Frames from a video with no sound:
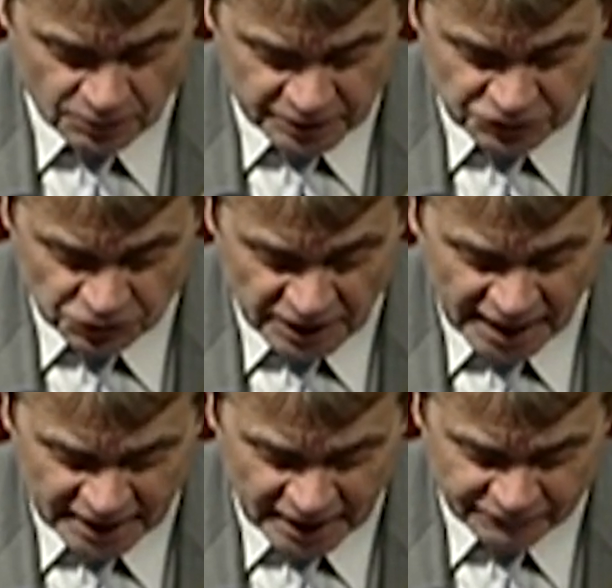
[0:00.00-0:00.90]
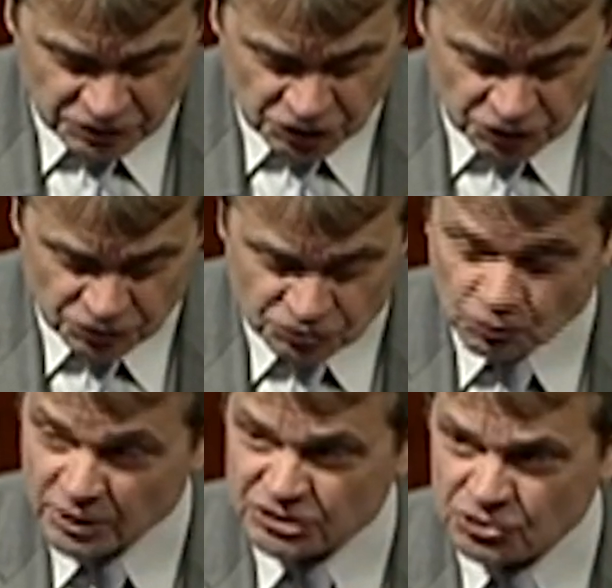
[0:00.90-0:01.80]
We do not have to choose
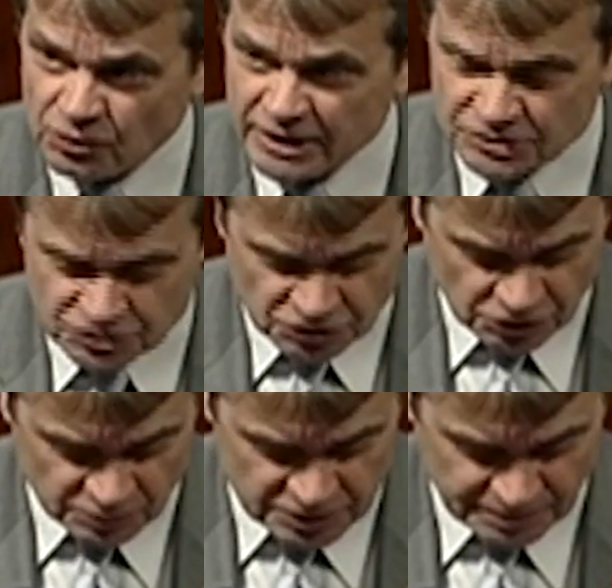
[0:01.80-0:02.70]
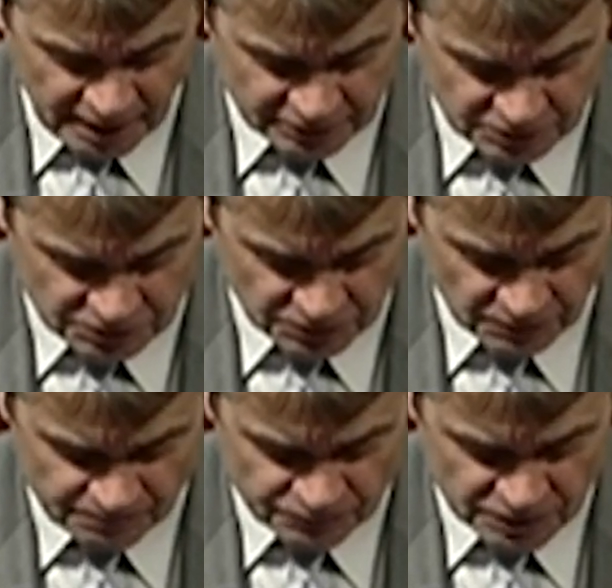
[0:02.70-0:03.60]
which crisis to respond to.
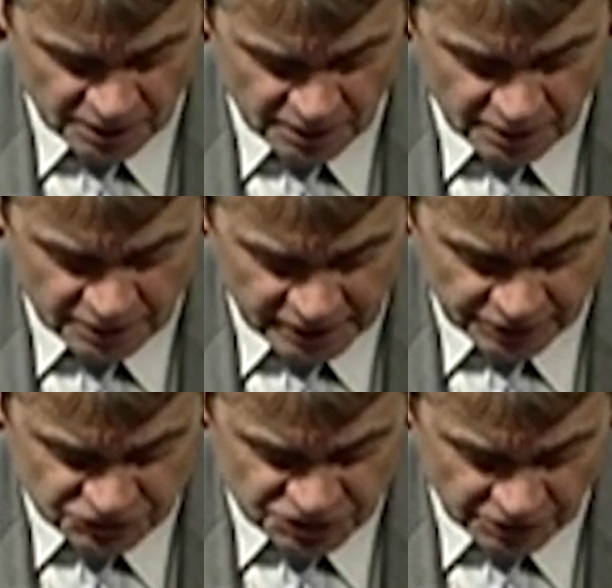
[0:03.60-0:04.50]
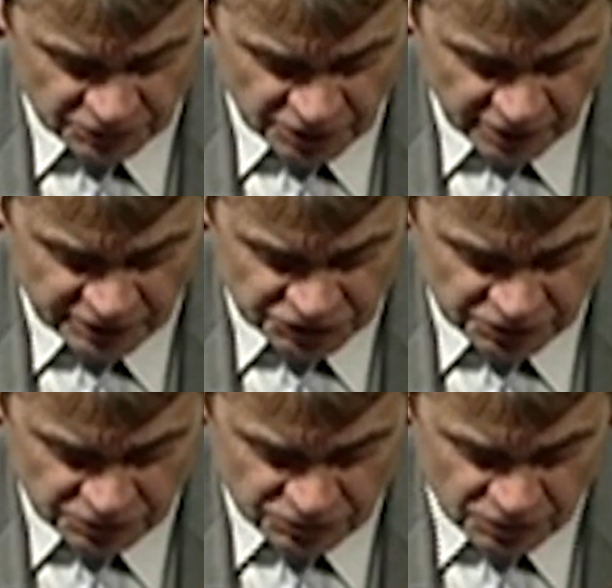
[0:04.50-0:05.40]
NATO Secretary
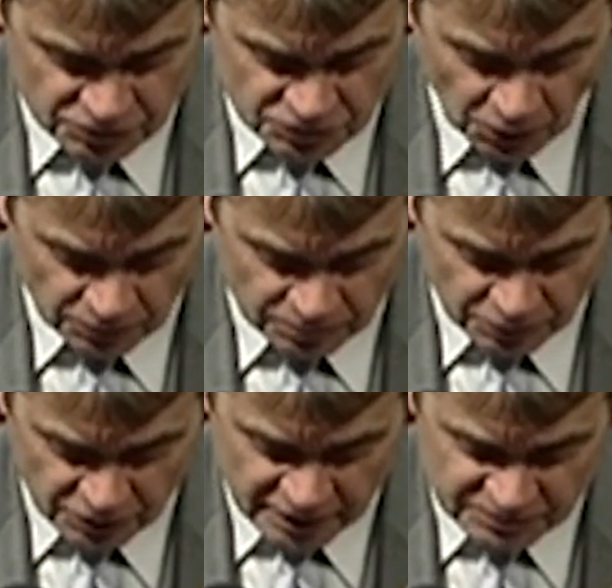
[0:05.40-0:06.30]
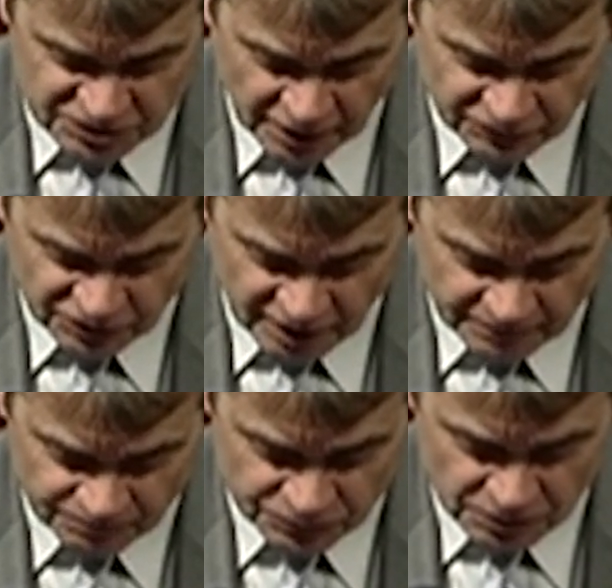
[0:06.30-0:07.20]
General Stoltenberg himself
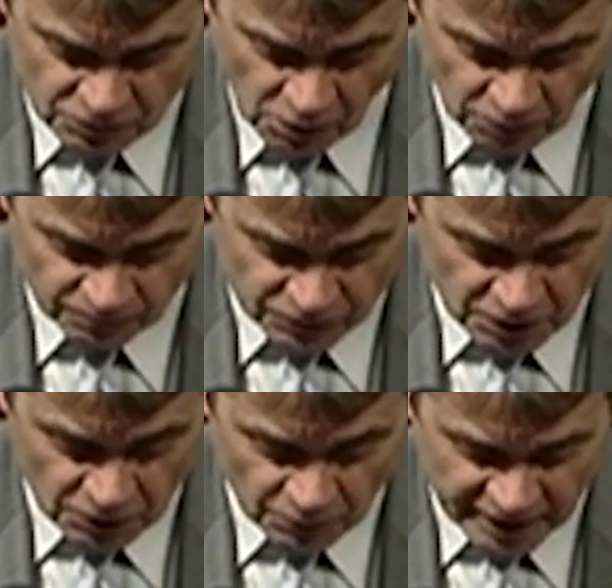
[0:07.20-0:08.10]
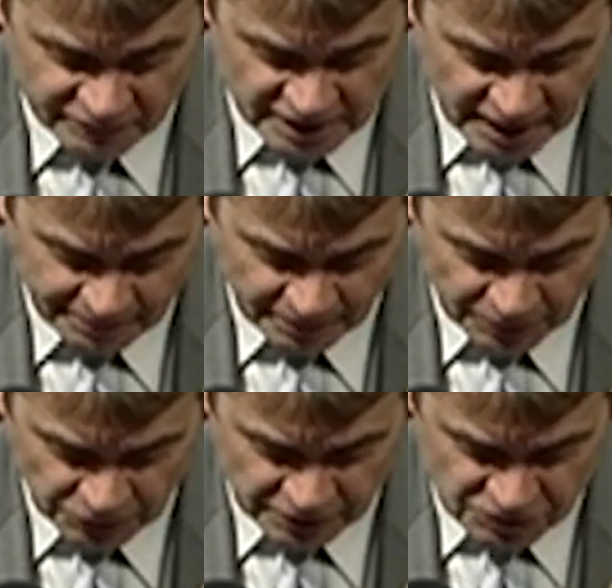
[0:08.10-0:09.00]
said, quote, "We have the
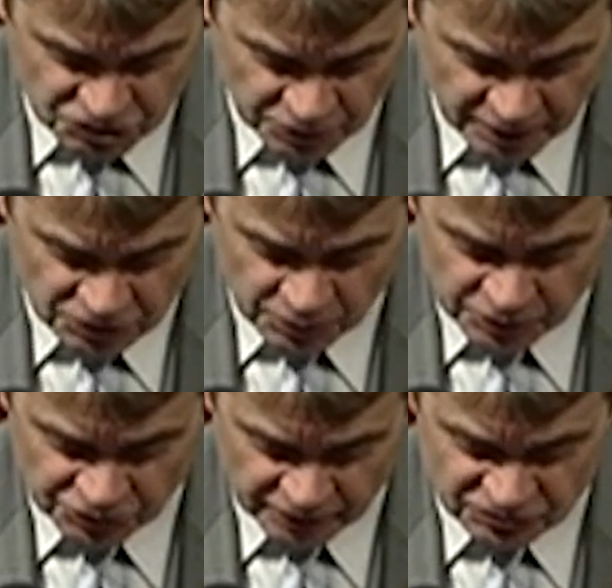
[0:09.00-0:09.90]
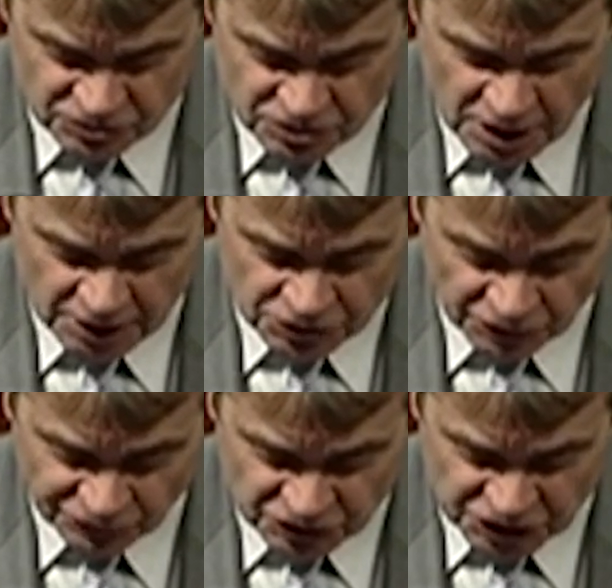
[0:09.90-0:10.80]
capability and the strength to address
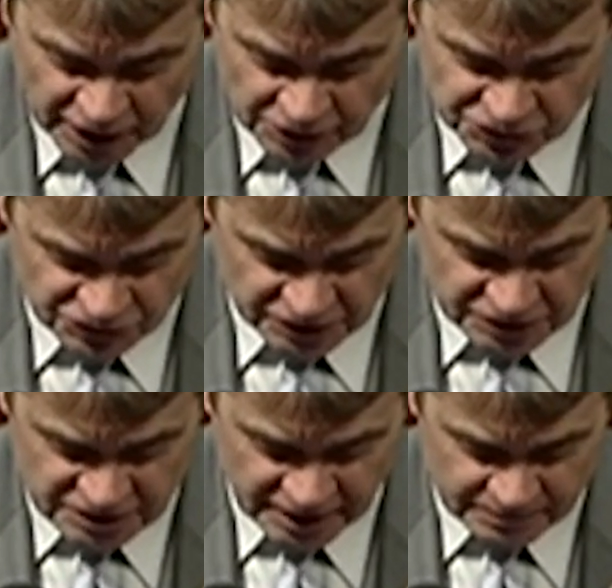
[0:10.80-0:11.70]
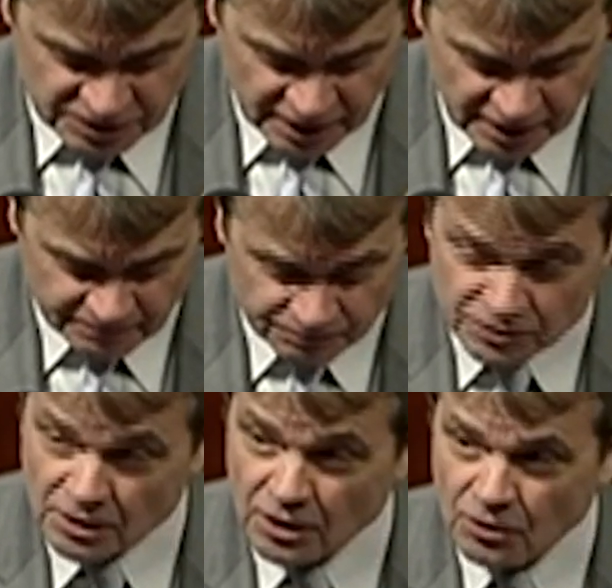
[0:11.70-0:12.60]
different challenges at the same time.
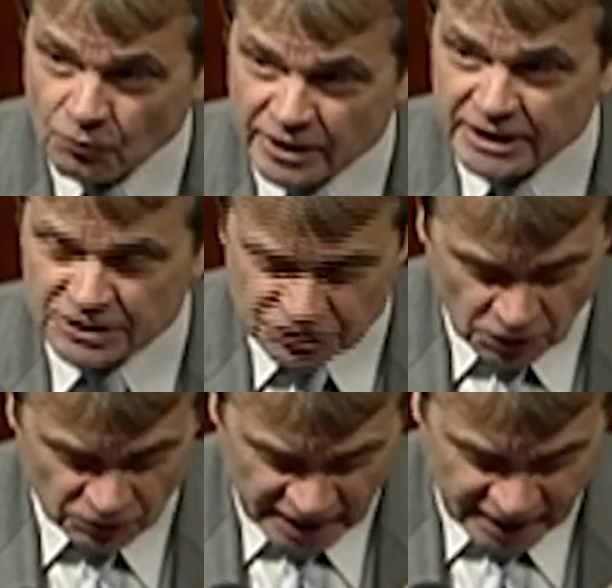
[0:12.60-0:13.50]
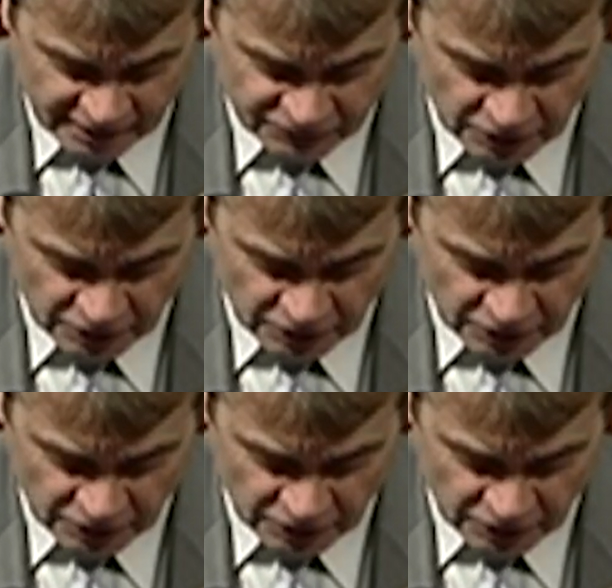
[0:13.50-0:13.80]
We don't have